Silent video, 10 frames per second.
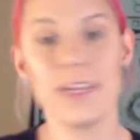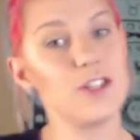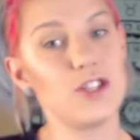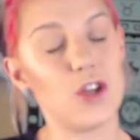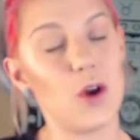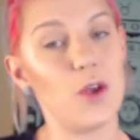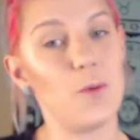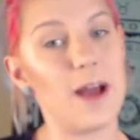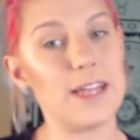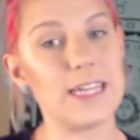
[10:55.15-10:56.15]
show you
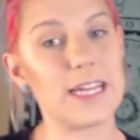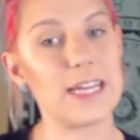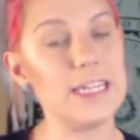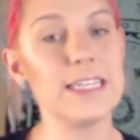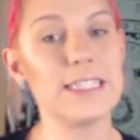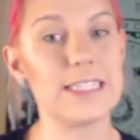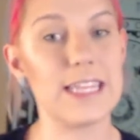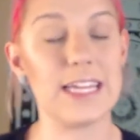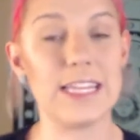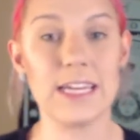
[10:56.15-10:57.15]
my techniques,
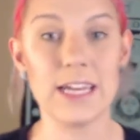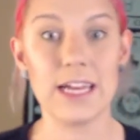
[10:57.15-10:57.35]
then